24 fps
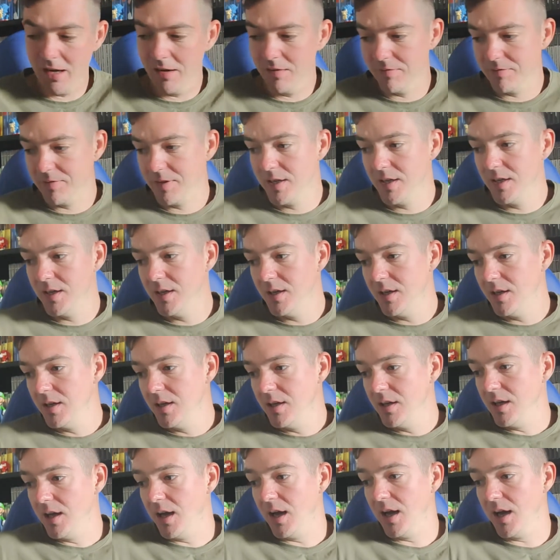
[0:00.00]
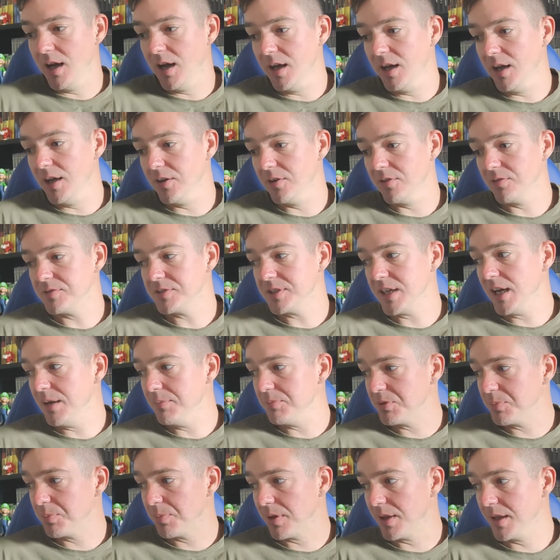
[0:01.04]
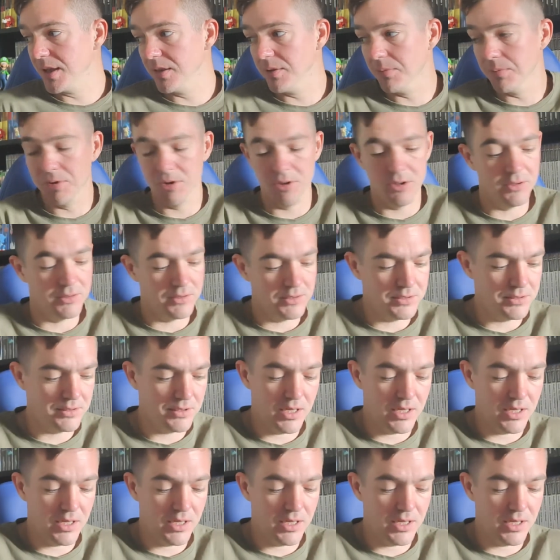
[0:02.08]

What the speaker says: have enough time to play them all.